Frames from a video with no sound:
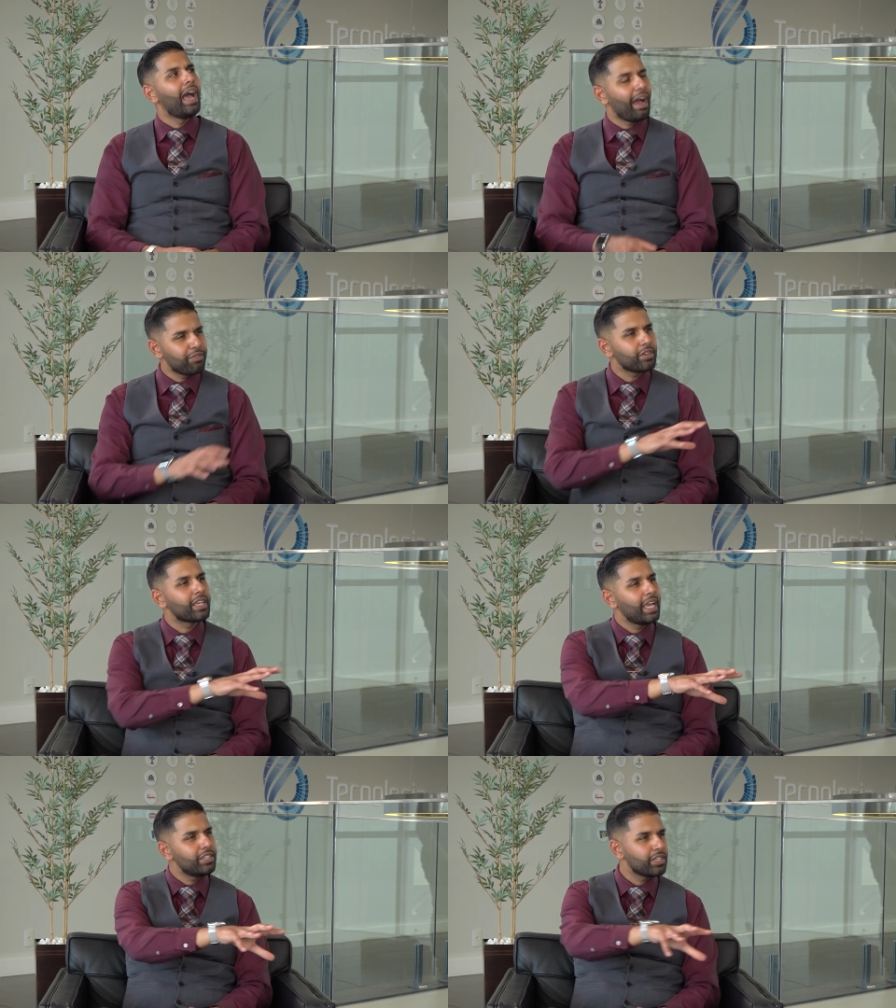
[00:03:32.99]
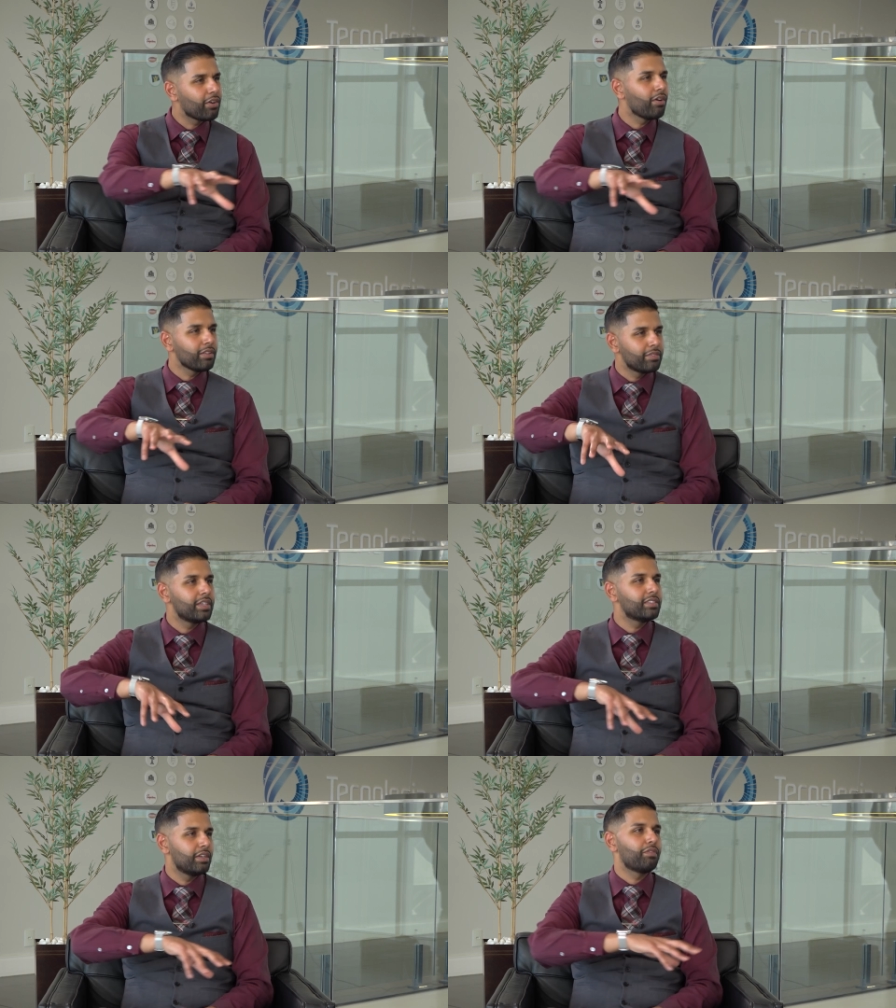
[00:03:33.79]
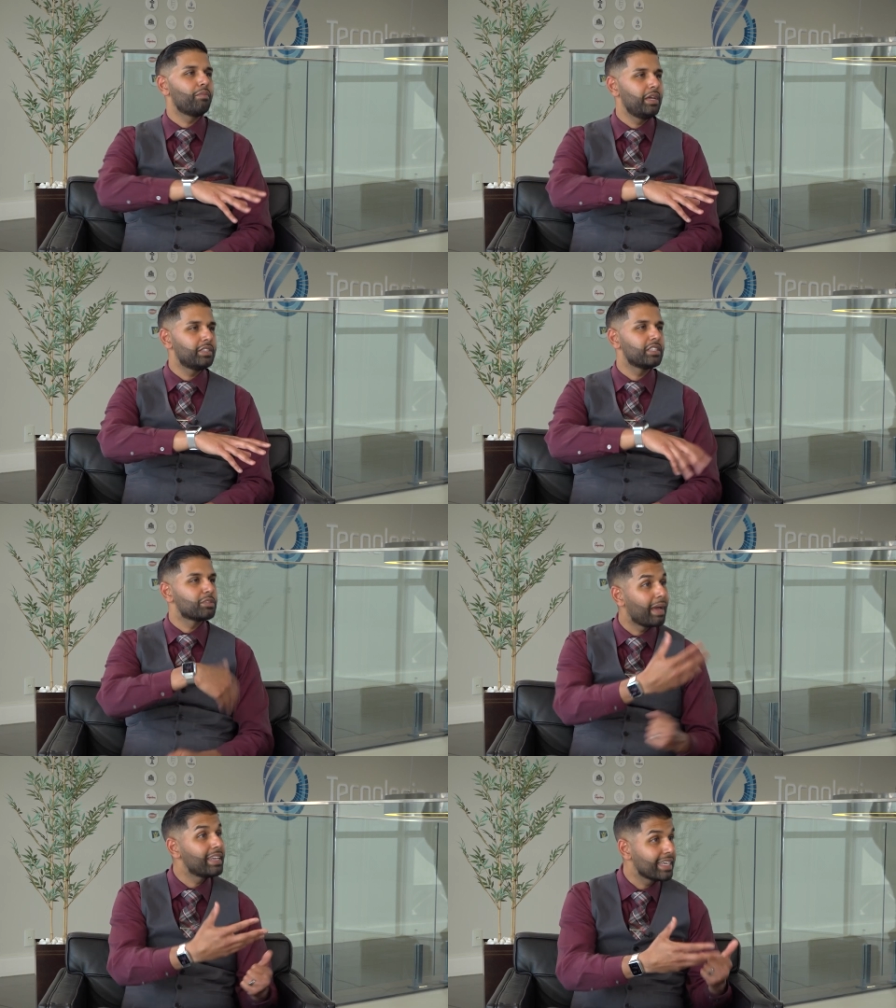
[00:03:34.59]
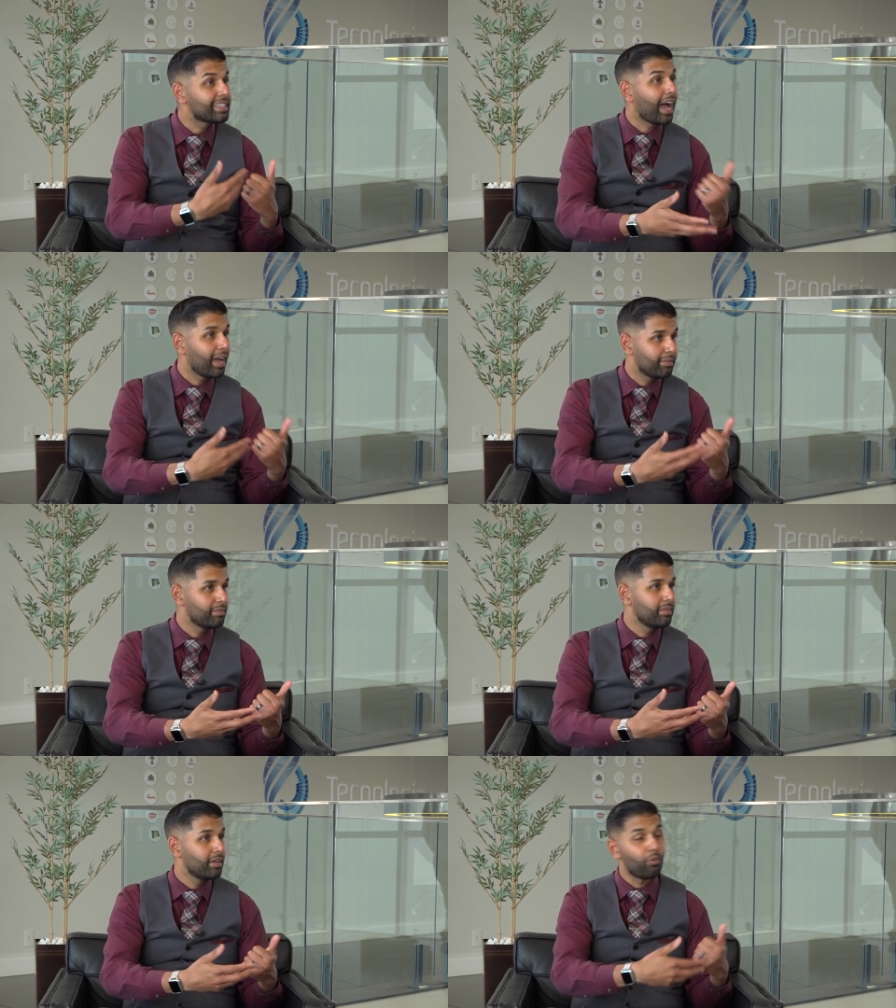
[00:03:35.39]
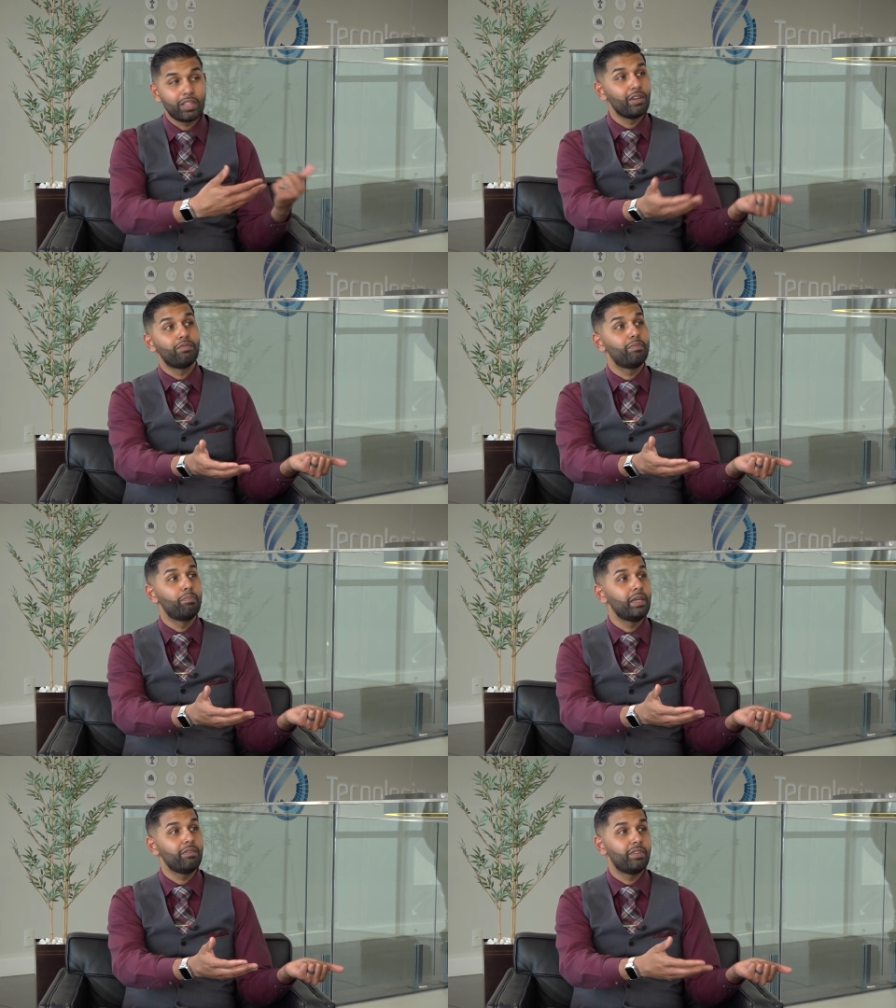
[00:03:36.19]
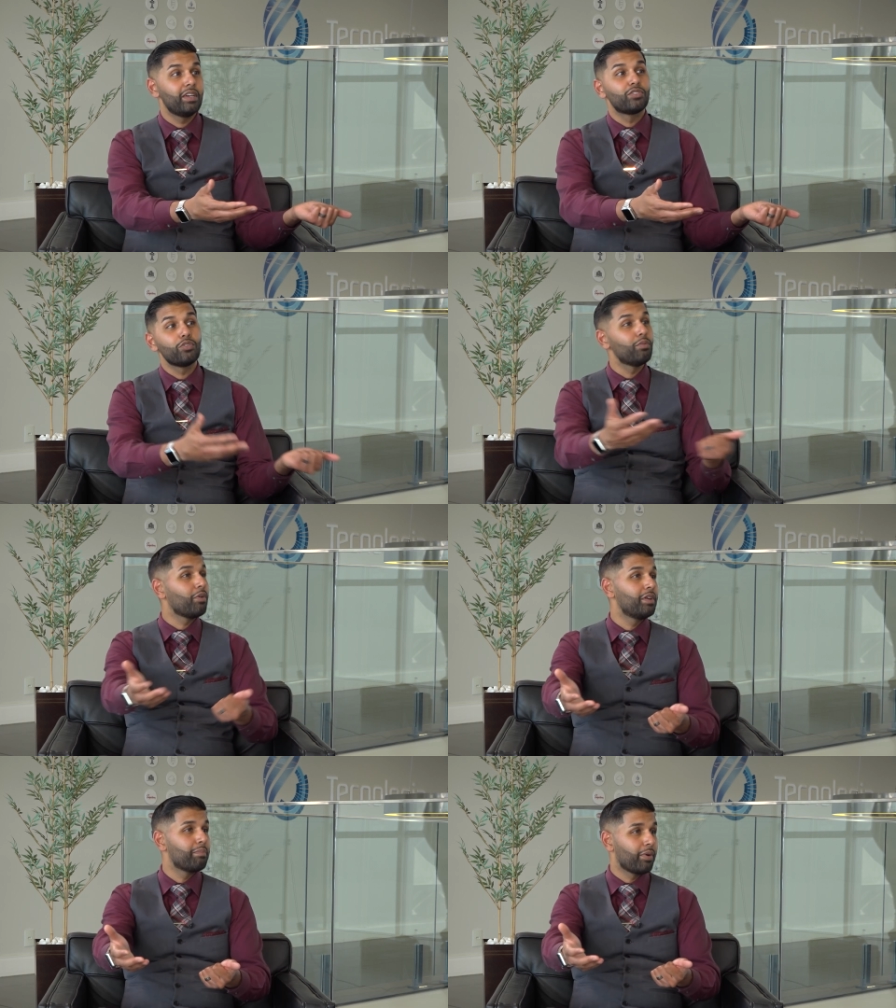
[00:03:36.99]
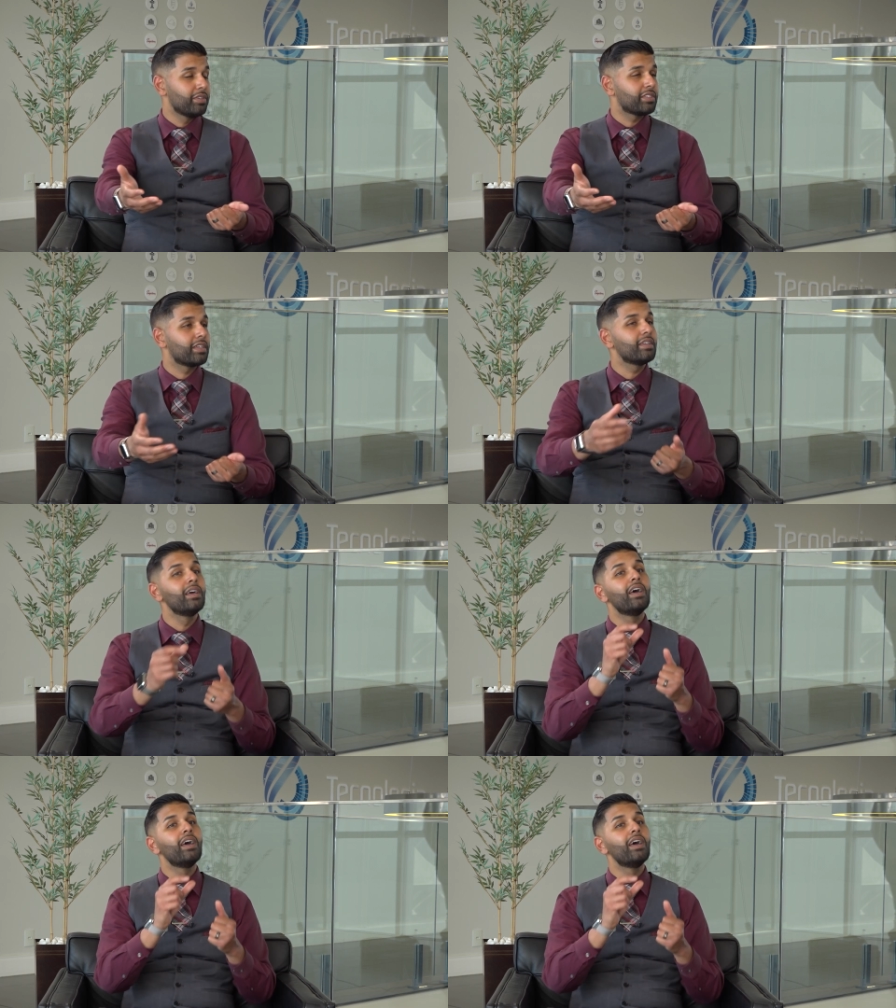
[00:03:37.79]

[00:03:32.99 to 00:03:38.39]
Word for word: after gauging all of this information, spending time, whether it be via Zoom or in person,